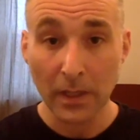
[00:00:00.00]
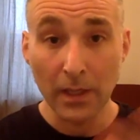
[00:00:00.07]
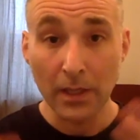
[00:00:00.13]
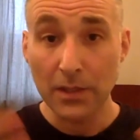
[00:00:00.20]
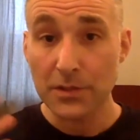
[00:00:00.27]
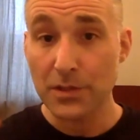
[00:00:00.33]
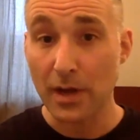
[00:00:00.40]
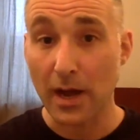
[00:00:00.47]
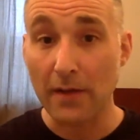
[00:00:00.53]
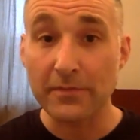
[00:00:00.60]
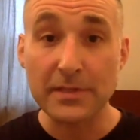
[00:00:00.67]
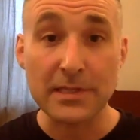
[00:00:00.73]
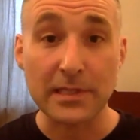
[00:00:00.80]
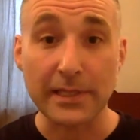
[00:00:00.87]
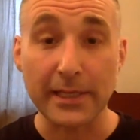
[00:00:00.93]
So
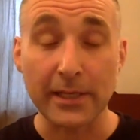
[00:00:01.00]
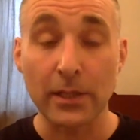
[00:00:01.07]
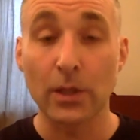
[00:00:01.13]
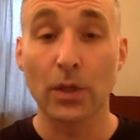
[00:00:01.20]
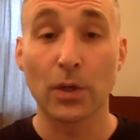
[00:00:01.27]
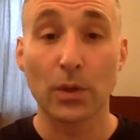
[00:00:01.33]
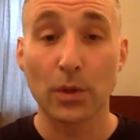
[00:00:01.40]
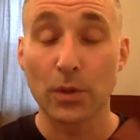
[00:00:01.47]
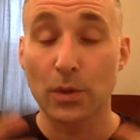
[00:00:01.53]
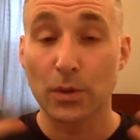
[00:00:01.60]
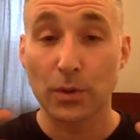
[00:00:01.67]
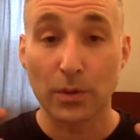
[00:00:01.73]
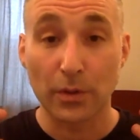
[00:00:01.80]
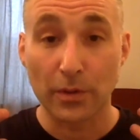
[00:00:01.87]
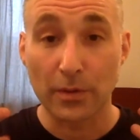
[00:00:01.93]
obviously,
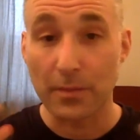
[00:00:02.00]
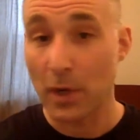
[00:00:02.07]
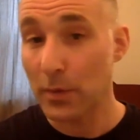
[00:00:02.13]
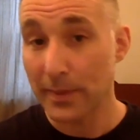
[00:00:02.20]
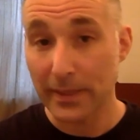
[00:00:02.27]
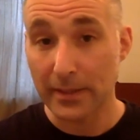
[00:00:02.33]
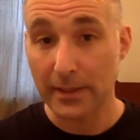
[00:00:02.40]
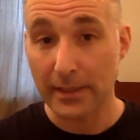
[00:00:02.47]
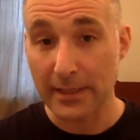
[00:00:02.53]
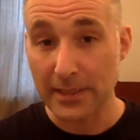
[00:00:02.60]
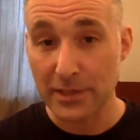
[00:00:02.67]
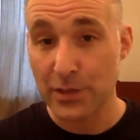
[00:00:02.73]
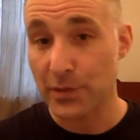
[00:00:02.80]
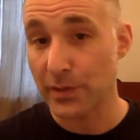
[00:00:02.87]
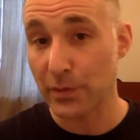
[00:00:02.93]
the moment in
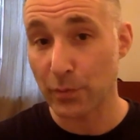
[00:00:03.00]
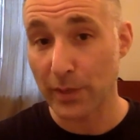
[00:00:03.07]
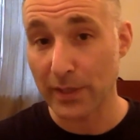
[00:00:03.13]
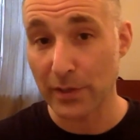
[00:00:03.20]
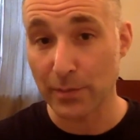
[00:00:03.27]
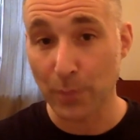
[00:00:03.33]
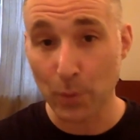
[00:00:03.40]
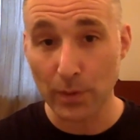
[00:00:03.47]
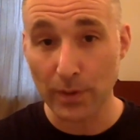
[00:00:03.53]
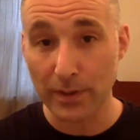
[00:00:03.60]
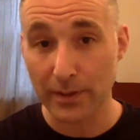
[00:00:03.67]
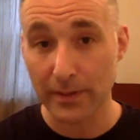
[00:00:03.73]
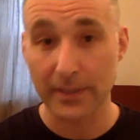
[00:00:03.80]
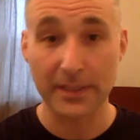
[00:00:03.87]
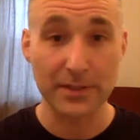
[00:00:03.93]
history when you're
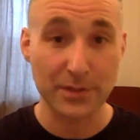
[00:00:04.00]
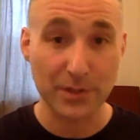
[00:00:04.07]
born is